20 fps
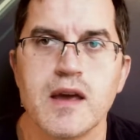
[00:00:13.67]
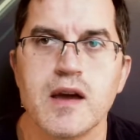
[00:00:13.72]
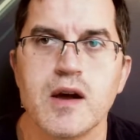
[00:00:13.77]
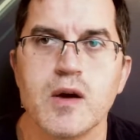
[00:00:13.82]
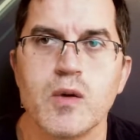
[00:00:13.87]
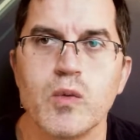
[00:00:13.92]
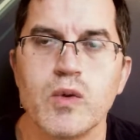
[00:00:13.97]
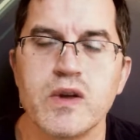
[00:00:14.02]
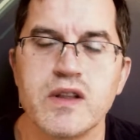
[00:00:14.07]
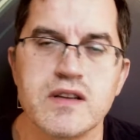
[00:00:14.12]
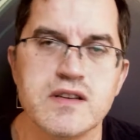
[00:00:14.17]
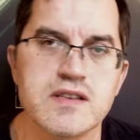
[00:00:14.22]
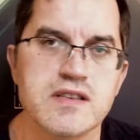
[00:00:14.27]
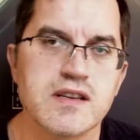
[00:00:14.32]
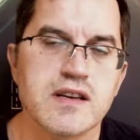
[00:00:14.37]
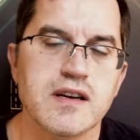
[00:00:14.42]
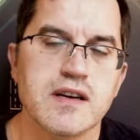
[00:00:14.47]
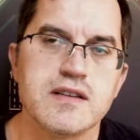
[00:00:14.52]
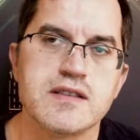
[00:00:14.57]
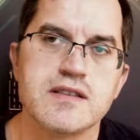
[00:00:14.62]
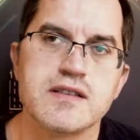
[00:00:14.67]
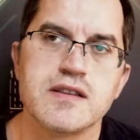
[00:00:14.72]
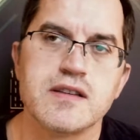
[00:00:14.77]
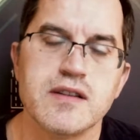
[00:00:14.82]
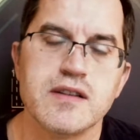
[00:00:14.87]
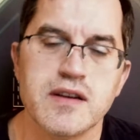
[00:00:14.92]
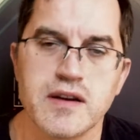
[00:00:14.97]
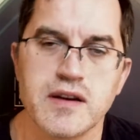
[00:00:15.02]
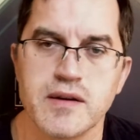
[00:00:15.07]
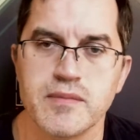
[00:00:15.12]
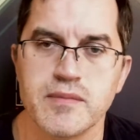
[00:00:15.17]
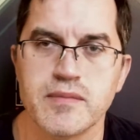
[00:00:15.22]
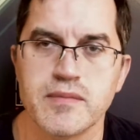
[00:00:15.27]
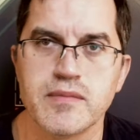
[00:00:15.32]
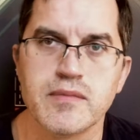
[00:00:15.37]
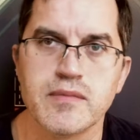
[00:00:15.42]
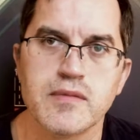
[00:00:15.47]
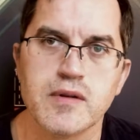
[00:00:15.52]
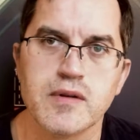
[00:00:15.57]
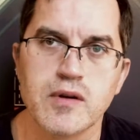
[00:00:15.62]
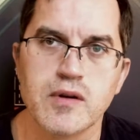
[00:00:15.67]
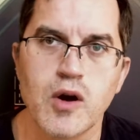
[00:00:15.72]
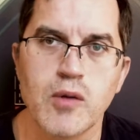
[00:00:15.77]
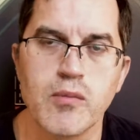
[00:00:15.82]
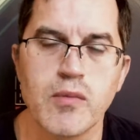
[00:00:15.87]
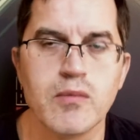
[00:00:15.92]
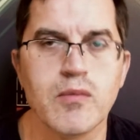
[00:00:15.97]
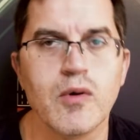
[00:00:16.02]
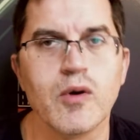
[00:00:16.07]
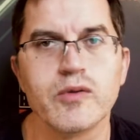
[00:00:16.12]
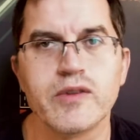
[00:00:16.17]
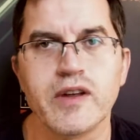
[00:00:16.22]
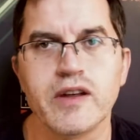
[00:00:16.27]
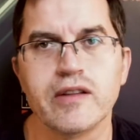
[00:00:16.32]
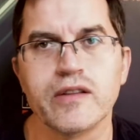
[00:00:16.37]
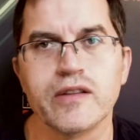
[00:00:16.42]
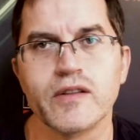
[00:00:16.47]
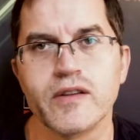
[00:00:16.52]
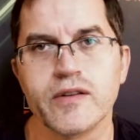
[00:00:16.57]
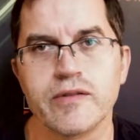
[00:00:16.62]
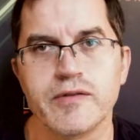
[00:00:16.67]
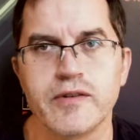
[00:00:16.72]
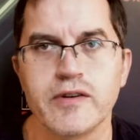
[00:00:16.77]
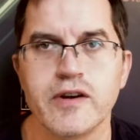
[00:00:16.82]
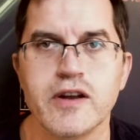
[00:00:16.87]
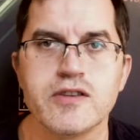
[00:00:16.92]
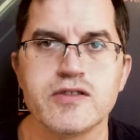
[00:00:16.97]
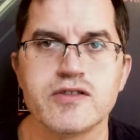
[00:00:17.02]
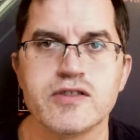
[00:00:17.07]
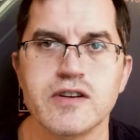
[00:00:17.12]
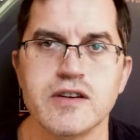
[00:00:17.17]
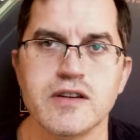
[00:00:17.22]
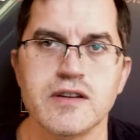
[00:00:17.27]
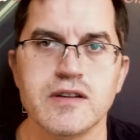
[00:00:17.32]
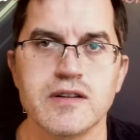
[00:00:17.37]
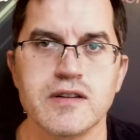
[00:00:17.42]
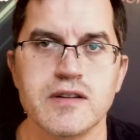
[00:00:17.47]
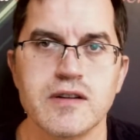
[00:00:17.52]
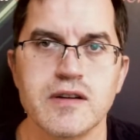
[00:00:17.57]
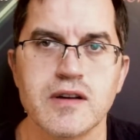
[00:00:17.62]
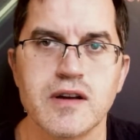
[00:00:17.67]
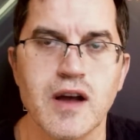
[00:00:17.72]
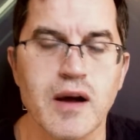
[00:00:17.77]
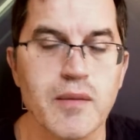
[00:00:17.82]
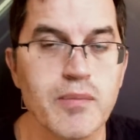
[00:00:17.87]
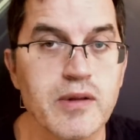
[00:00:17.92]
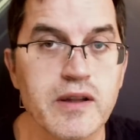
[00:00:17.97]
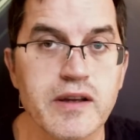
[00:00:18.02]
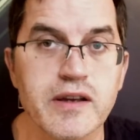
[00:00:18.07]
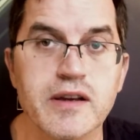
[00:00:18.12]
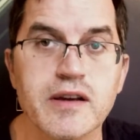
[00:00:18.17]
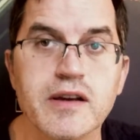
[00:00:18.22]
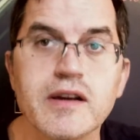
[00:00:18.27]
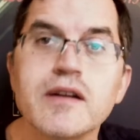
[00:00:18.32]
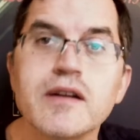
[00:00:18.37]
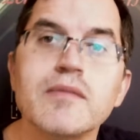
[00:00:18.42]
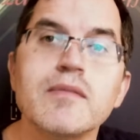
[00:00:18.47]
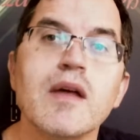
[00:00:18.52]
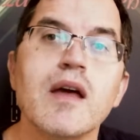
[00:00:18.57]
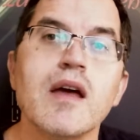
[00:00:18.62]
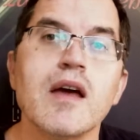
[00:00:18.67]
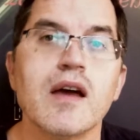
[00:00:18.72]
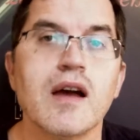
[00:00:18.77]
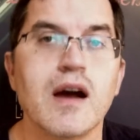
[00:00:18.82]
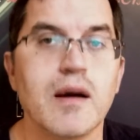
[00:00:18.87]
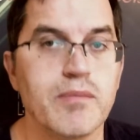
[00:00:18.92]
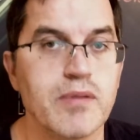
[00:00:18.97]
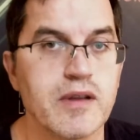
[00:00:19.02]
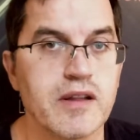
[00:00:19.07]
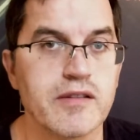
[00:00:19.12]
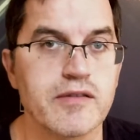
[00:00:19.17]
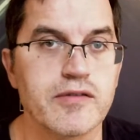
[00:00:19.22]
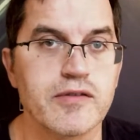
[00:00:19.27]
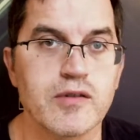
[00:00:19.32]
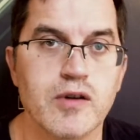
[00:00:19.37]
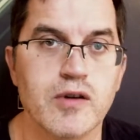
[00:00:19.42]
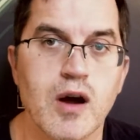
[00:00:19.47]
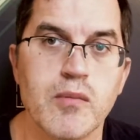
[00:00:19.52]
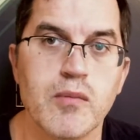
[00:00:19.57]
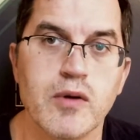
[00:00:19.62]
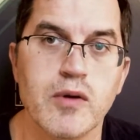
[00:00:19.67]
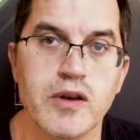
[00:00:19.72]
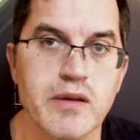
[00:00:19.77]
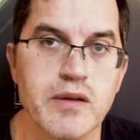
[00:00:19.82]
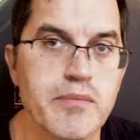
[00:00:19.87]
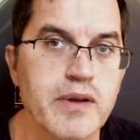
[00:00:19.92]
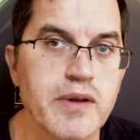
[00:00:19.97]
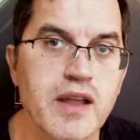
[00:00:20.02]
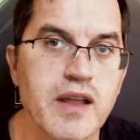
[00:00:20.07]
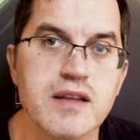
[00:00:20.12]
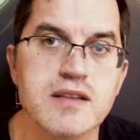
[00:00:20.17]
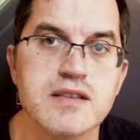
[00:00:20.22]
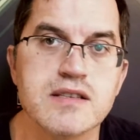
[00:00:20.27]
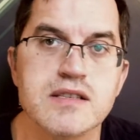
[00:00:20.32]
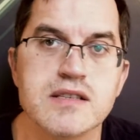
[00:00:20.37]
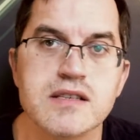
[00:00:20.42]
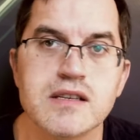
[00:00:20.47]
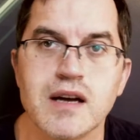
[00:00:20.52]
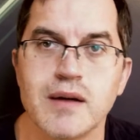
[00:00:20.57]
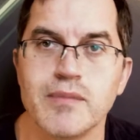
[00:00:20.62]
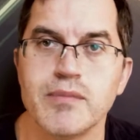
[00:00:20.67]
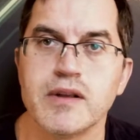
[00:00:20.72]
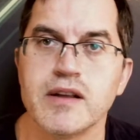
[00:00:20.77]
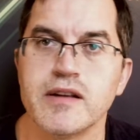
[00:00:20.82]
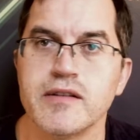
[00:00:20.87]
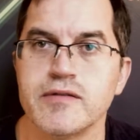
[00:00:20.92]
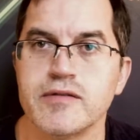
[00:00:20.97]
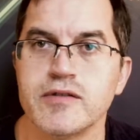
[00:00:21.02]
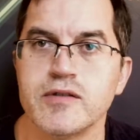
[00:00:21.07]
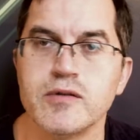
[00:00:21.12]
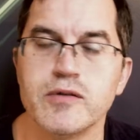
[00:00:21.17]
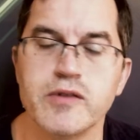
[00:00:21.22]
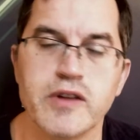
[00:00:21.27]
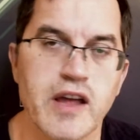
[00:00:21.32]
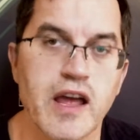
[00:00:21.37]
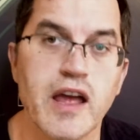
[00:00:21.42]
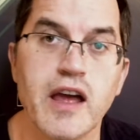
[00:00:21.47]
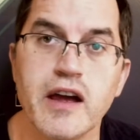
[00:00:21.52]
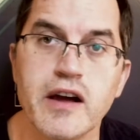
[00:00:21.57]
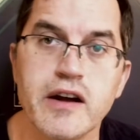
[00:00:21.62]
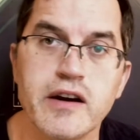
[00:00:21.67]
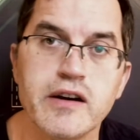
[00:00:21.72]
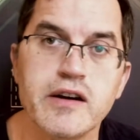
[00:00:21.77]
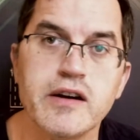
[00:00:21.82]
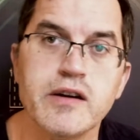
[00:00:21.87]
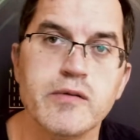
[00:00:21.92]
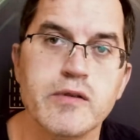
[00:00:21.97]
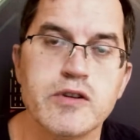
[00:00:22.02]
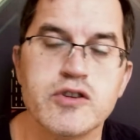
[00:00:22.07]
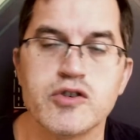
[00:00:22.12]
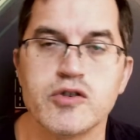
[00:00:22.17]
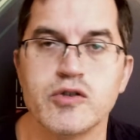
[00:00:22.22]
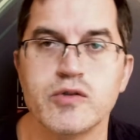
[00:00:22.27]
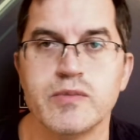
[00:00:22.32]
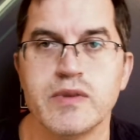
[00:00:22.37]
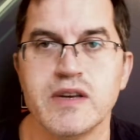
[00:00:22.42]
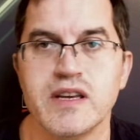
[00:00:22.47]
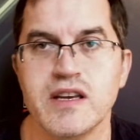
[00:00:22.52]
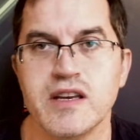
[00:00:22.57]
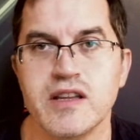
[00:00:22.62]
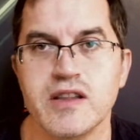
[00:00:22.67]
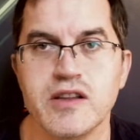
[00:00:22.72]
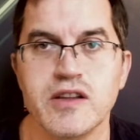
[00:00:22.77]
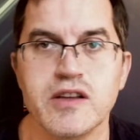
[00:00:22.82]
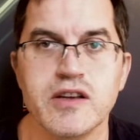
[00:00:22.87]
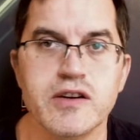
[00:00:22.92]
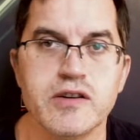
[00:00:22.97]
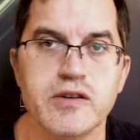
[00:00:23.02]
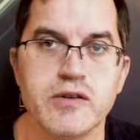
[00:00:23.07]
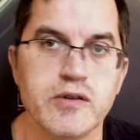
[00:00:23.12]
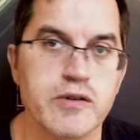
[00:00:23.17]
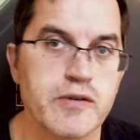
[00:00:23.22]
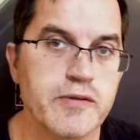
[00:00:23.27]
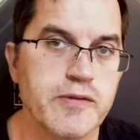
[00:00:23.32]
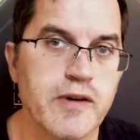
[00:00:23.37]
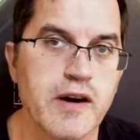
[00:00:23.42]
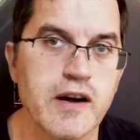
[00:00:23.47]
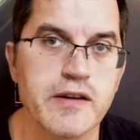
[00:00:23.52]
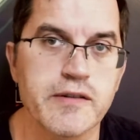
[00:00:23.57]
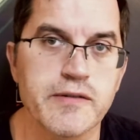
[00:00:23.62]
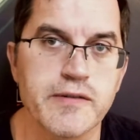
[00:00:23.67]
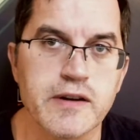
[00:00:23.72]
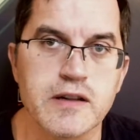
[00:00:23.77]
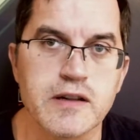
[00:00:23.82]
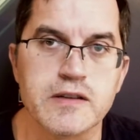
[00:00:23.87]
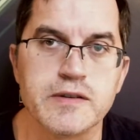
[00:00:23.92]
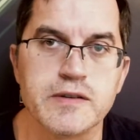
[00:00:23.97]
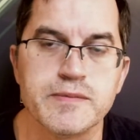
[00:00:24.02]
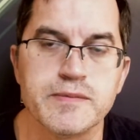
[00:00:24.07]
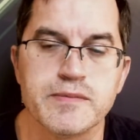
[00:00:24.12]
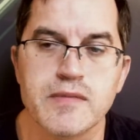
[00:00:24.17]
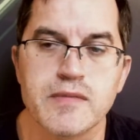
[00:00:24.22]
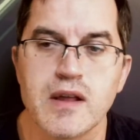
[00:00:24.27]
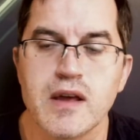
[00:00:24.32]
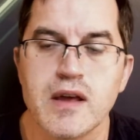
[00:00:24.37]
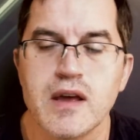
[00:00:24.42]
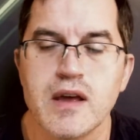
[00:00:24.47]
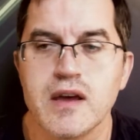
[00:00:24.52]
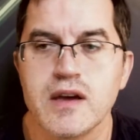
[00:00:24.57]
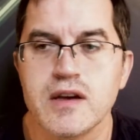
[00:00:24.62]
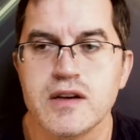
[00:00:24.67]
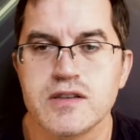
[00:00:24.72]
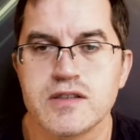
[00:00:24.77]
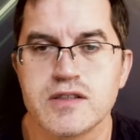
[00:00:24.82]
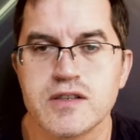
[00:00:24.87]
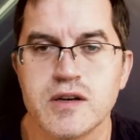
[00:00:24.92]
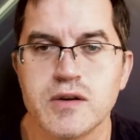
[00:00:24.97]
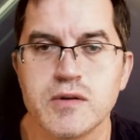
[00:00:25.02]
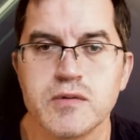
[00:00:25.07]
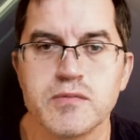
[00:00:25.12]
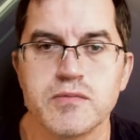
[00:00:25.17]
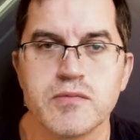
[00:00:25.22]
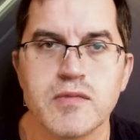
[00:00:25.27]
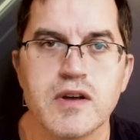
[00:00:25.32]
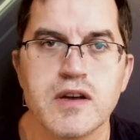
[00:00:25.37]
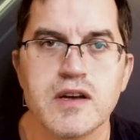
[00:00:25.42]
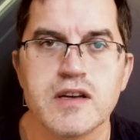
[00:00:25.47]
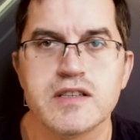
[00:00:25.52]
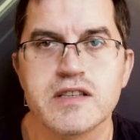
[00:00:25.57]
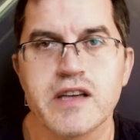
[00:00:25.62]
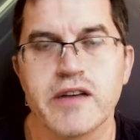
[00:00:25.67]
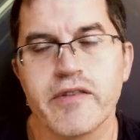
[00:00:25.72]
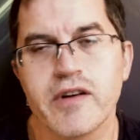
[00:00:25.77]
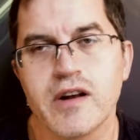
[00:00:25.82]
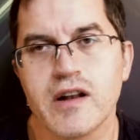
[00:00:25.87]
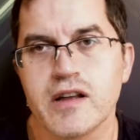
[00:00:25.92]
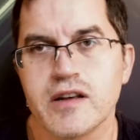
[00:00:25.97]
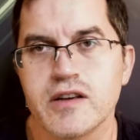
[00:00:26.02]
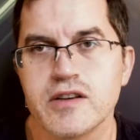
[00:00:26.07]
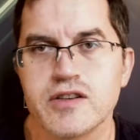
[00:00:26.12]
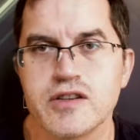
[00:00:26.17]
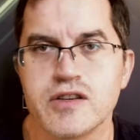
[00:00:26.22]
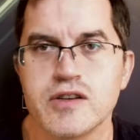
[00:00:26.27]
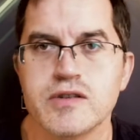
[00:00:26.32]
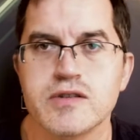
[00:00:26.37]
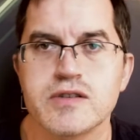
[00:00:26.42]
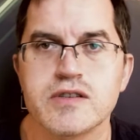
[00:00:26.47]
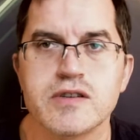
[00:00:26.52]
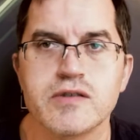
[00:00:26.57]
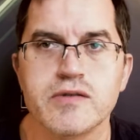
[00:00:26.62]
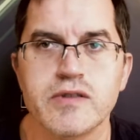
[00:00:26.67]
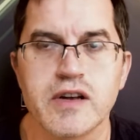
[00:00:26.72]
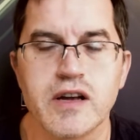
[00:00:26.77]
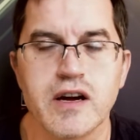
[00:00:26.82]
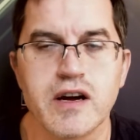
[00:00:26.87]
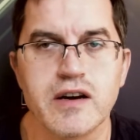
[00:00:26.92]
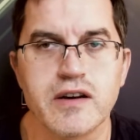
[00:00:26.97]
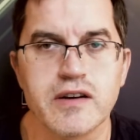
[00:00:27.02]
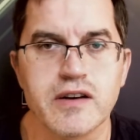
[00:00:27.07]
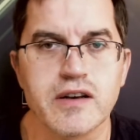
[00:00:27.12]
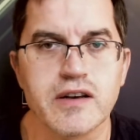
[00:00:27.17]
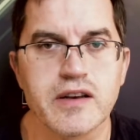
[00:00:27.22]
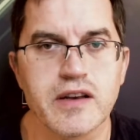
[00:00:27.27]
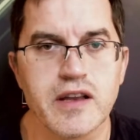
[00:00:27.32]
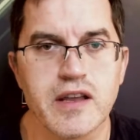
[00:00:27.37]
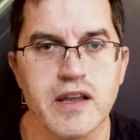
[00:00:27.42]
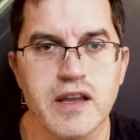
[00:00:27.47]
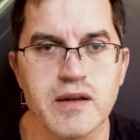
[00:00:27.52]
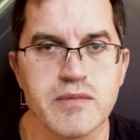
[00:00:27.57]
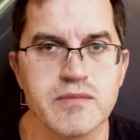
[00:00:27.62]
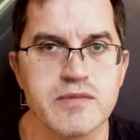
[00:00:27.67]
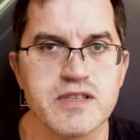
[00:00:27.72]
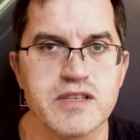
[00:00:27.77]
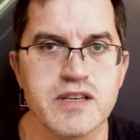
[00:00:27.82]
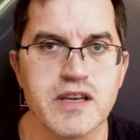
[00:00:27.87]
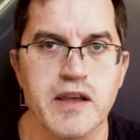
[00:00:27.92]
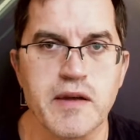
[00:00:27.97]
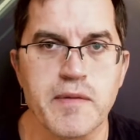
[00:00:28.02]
We discussed the common mode and differential coupling, coupling through common impedance, coupling through the air, which could be in near or far field. So several issues regarding the EMC.